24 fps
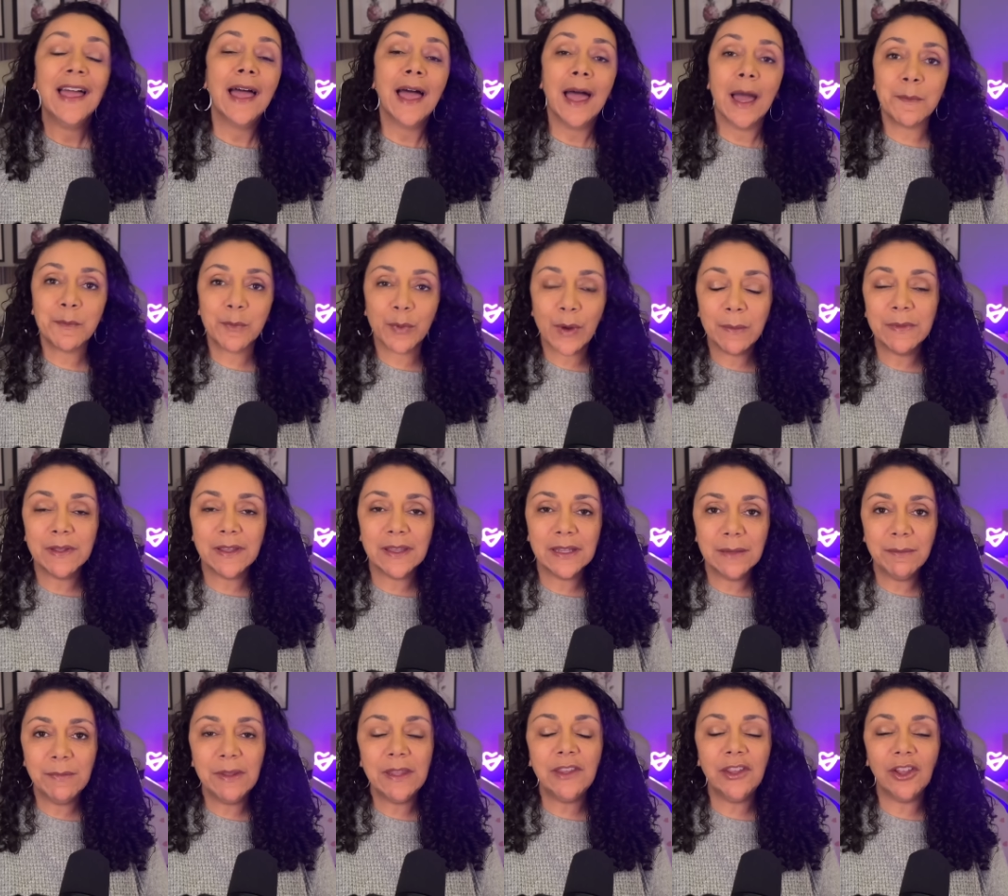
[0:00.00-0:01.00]
I'm probably gonna
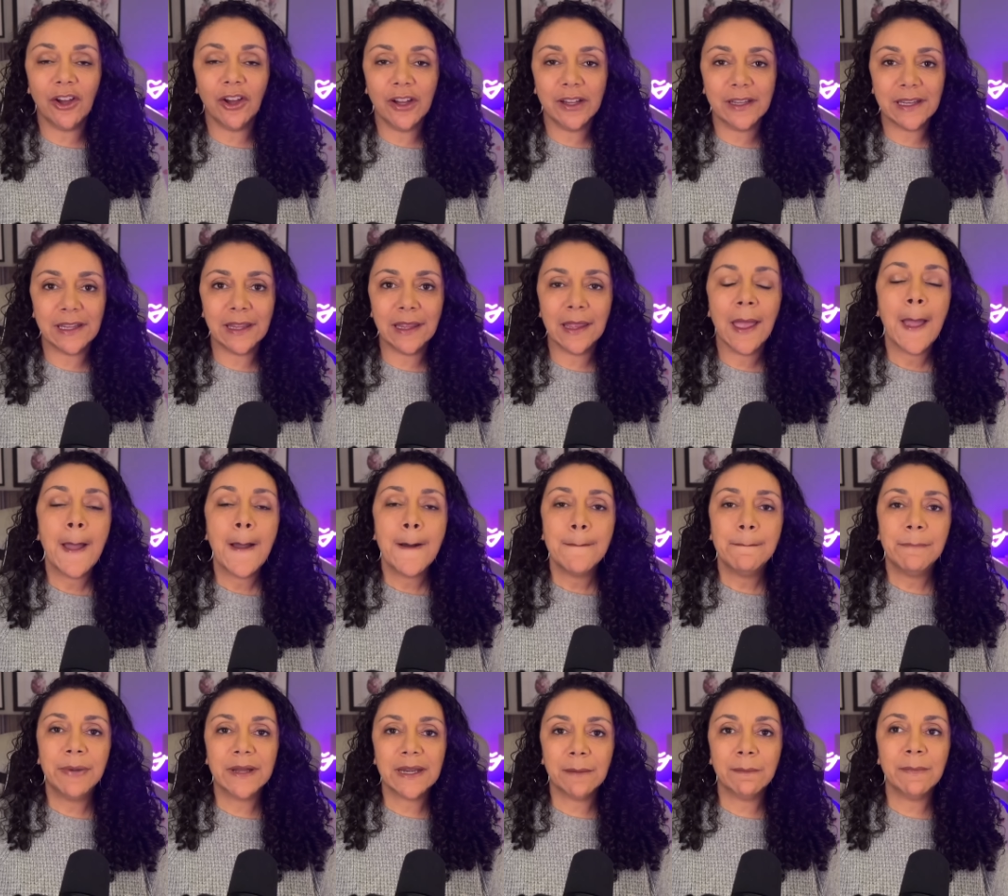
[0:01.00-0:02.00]
be yawning,
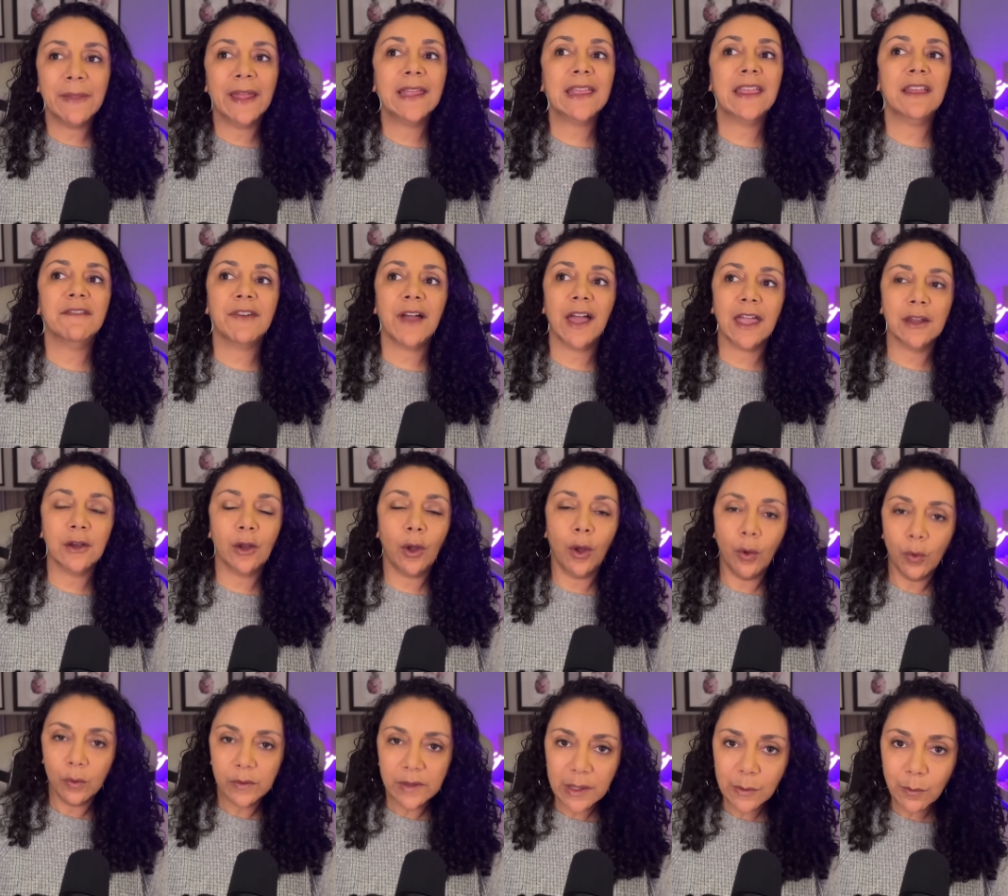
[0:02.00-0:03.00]
but I'm like, if I can
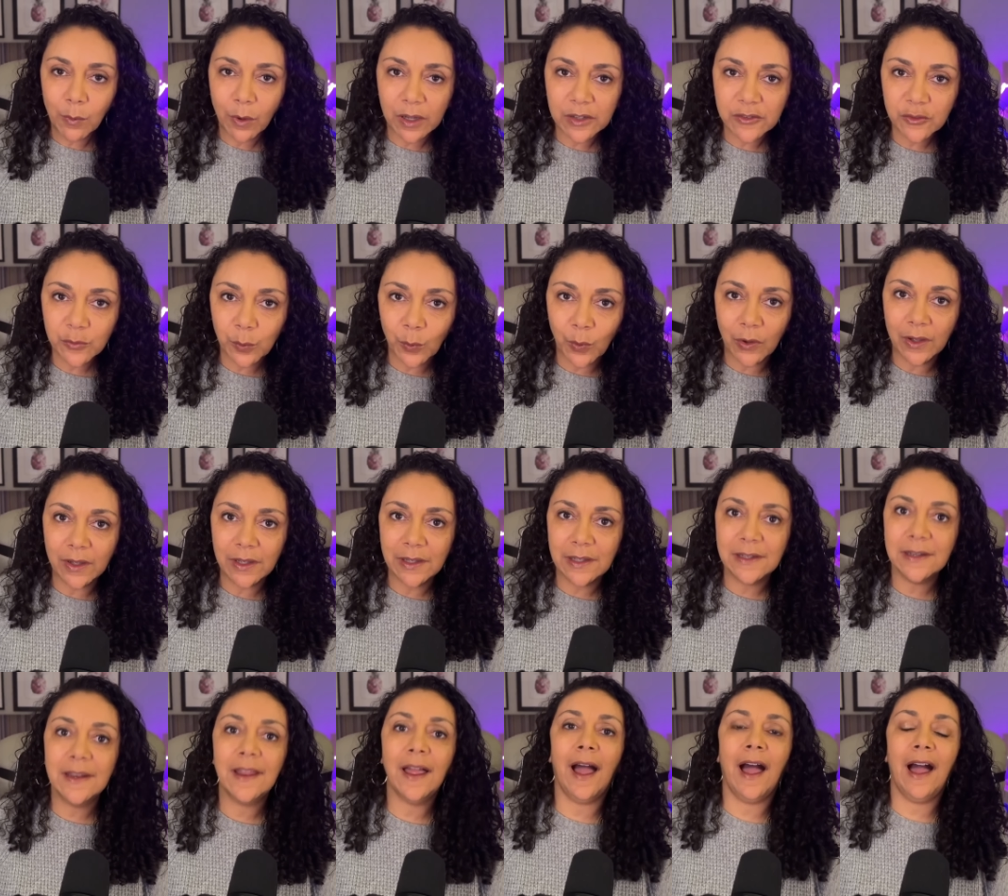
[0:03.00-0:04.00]
only watch
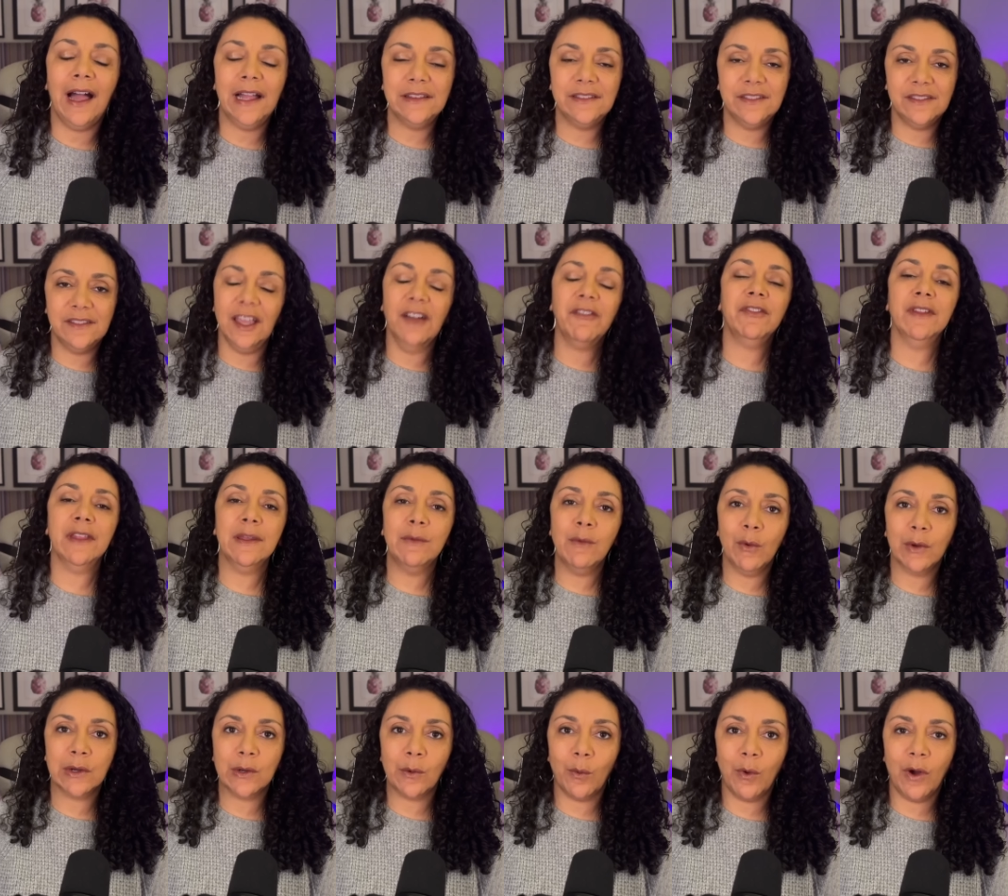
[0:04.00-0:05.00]
one, I definitely
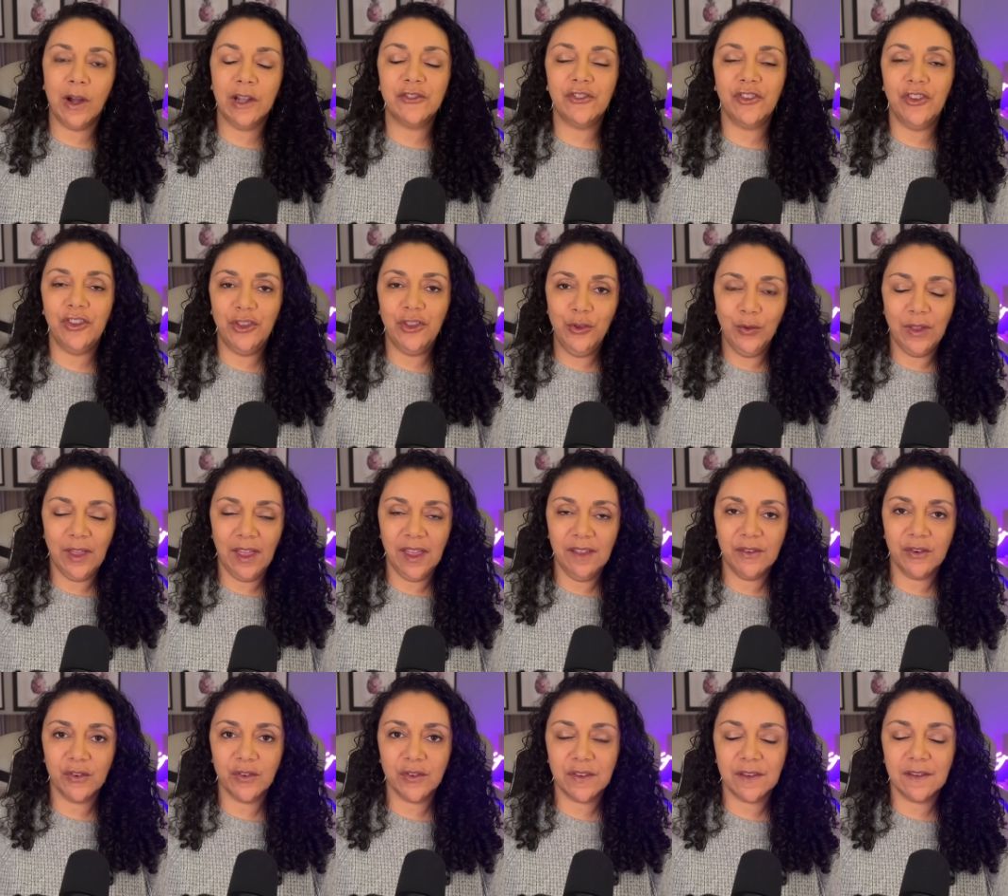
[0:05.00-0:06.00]
want to watch UK
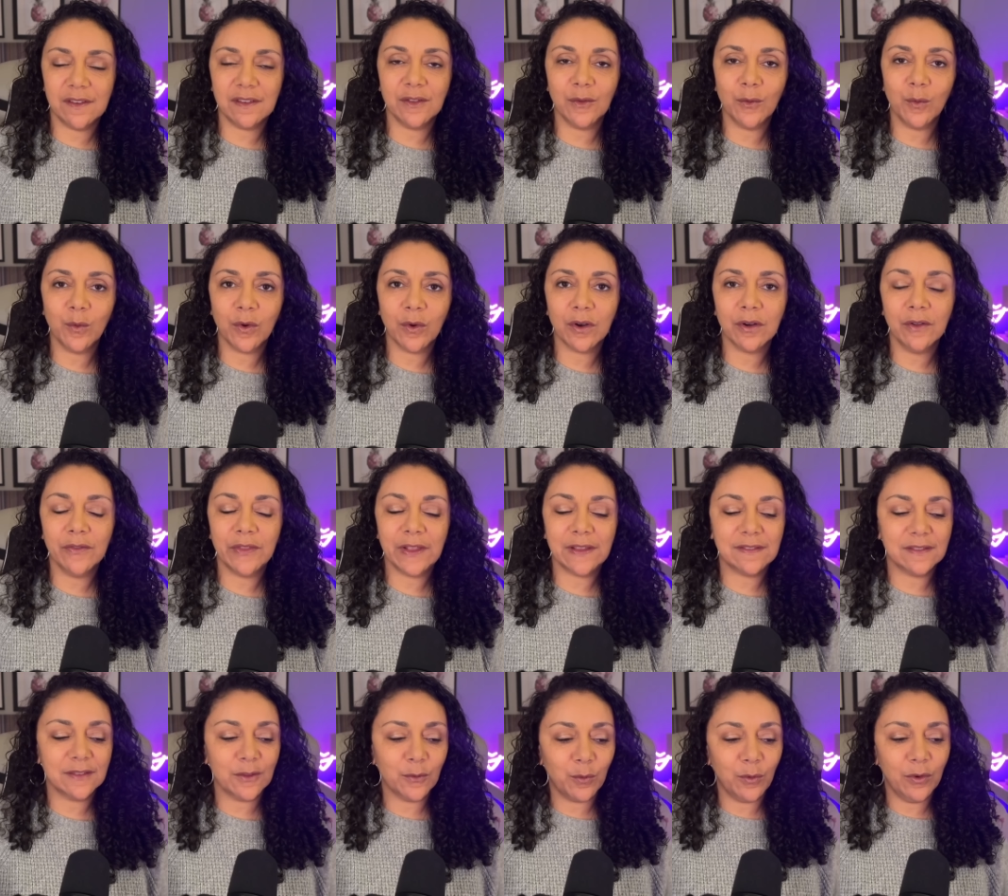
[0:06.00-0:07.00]
versus the World.
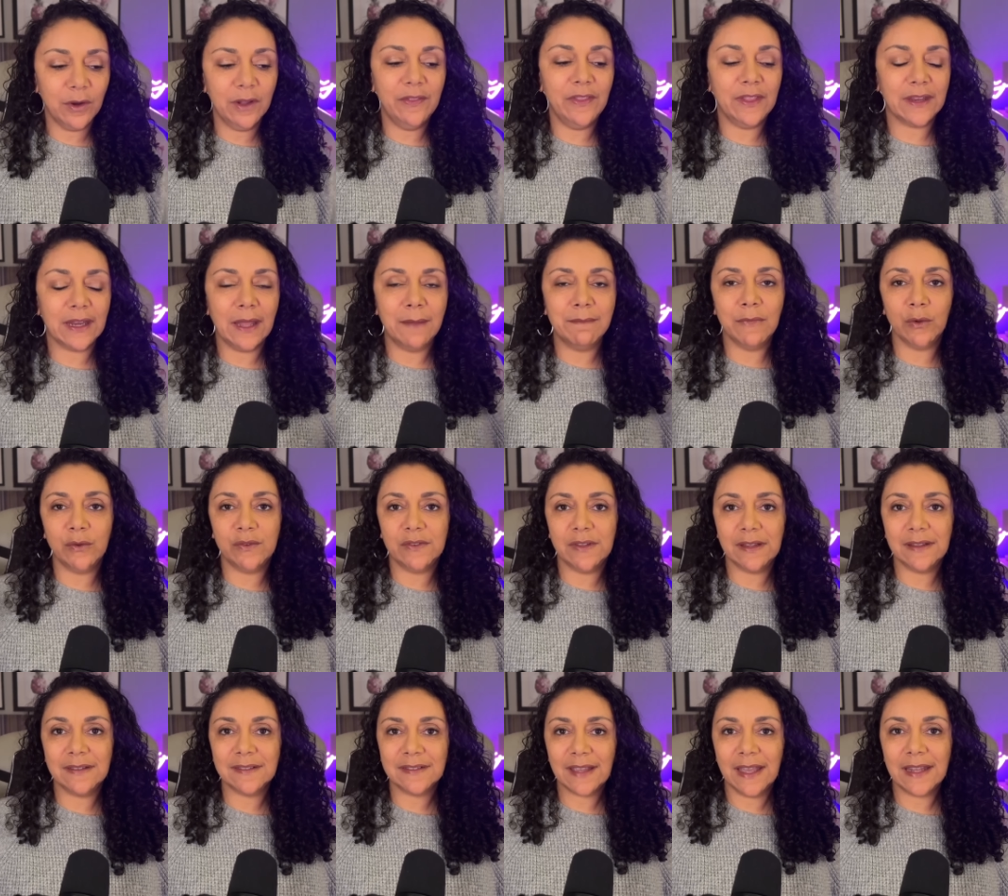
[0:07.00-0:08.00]
That's the one that I'm most
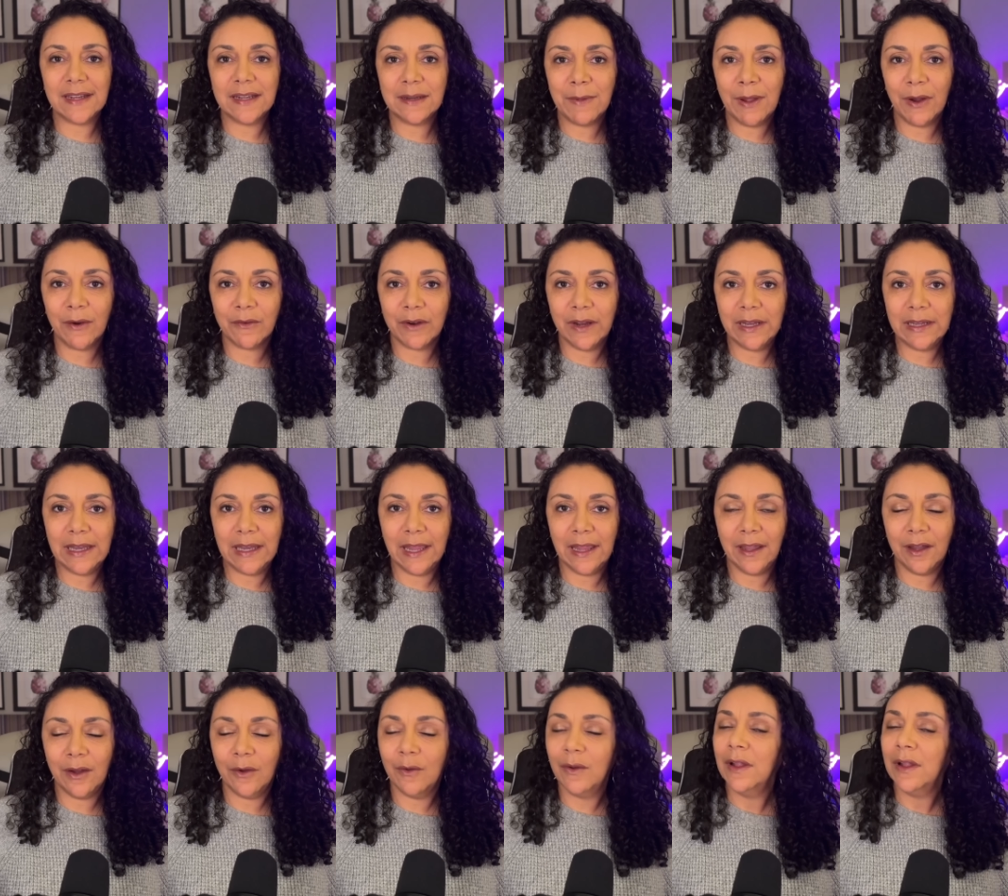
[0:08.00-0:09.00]
excited about right
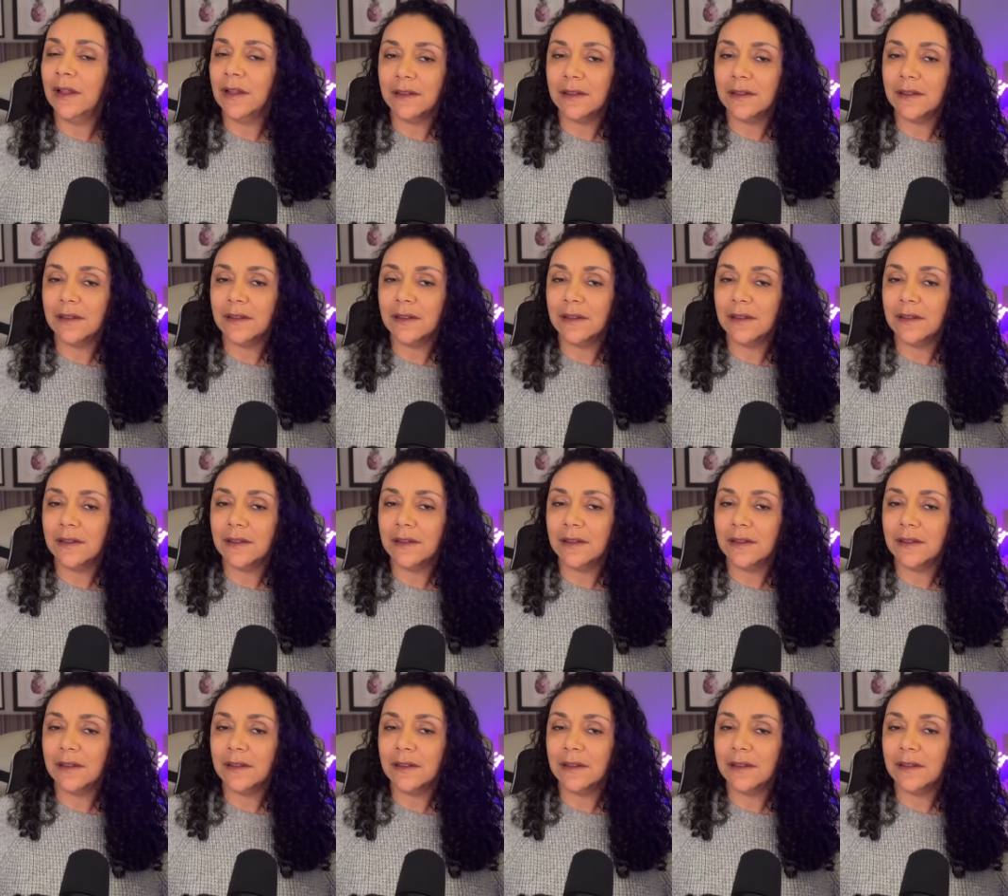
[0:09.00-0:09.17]
now.